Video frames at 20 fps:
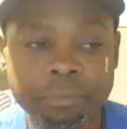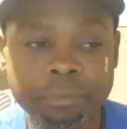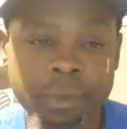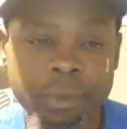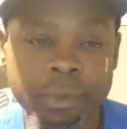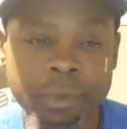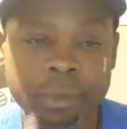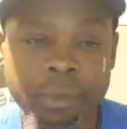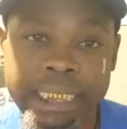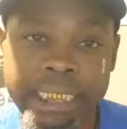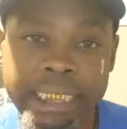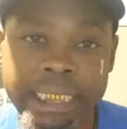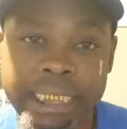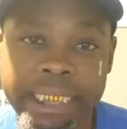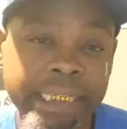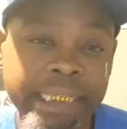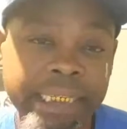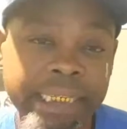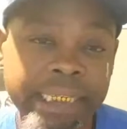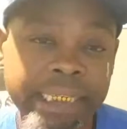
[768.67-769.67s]
and
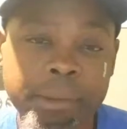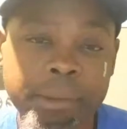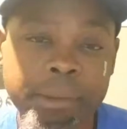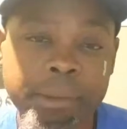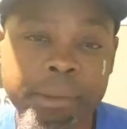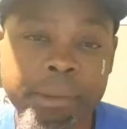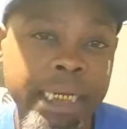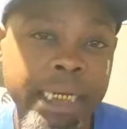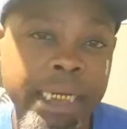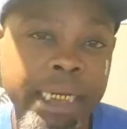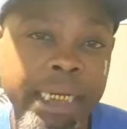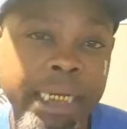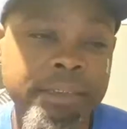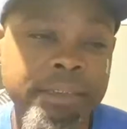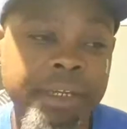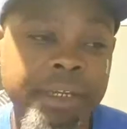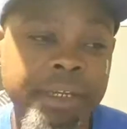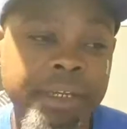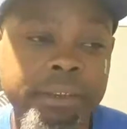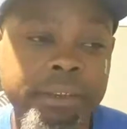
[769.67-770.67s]
gain something positive
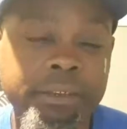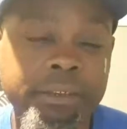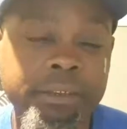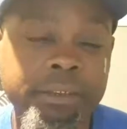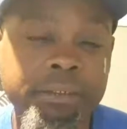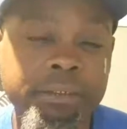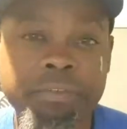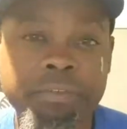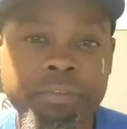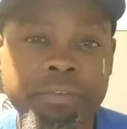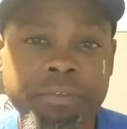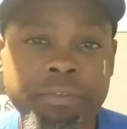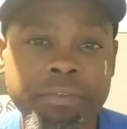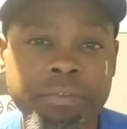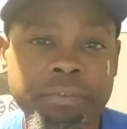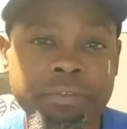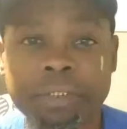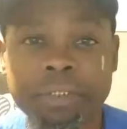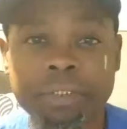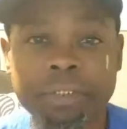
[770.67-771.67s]
out of
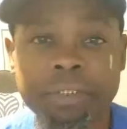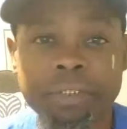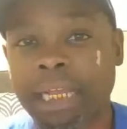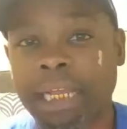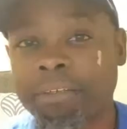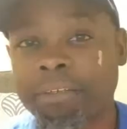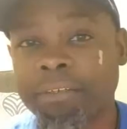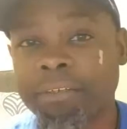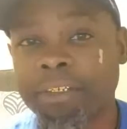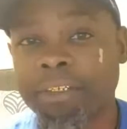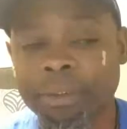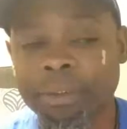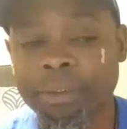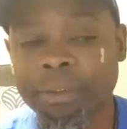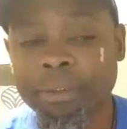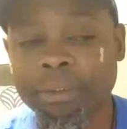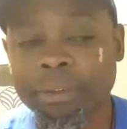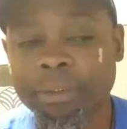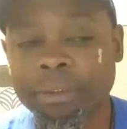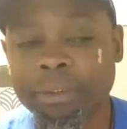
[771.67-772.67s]
the things I have
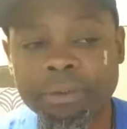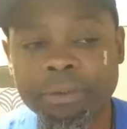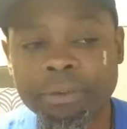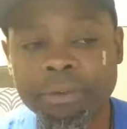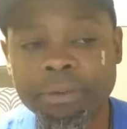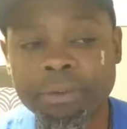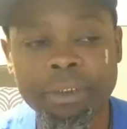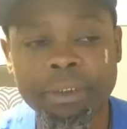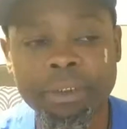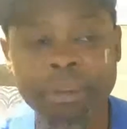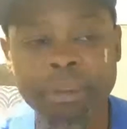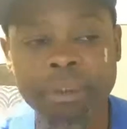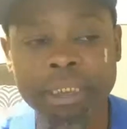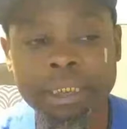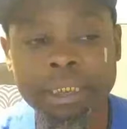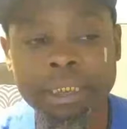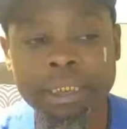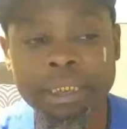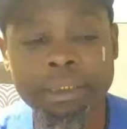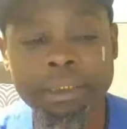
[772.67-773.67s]
experienced,
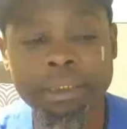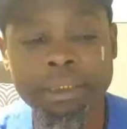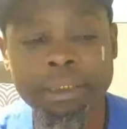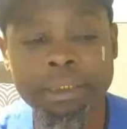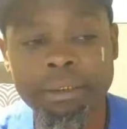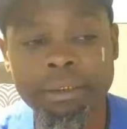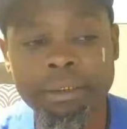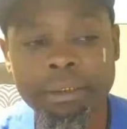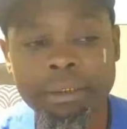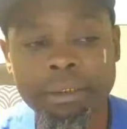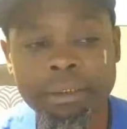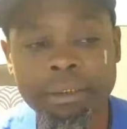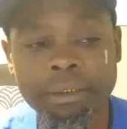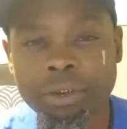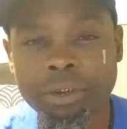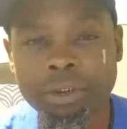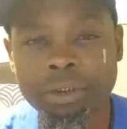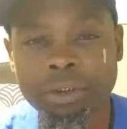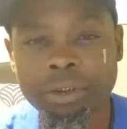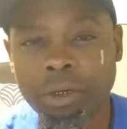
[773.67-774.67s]
then
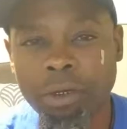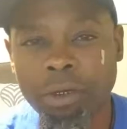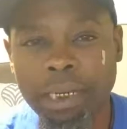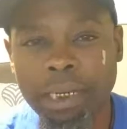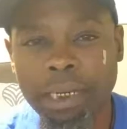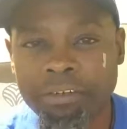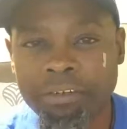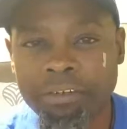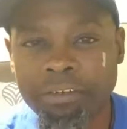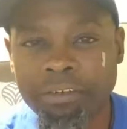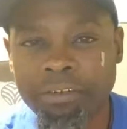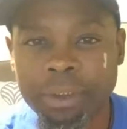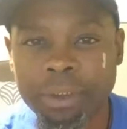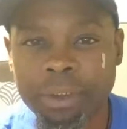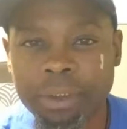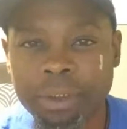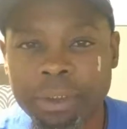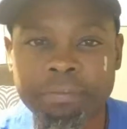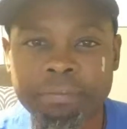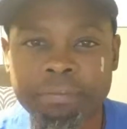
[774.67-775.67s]
you know my life wasn't
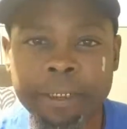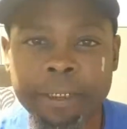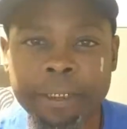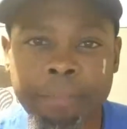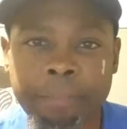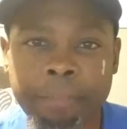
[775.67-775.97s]
in vain.